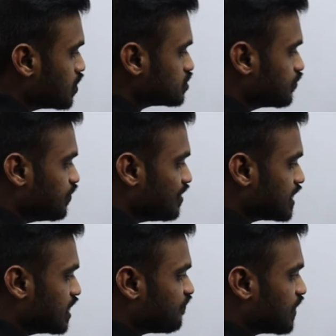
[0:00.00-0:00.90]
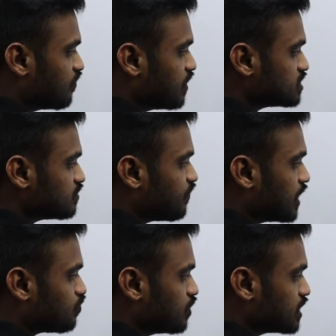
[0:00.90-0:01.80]
So we will get 5 ones,
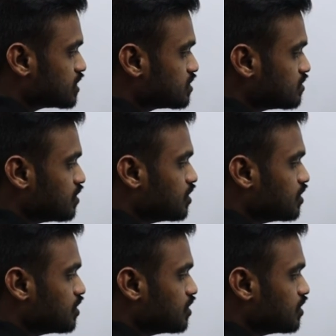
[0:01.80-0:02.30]
5 20s.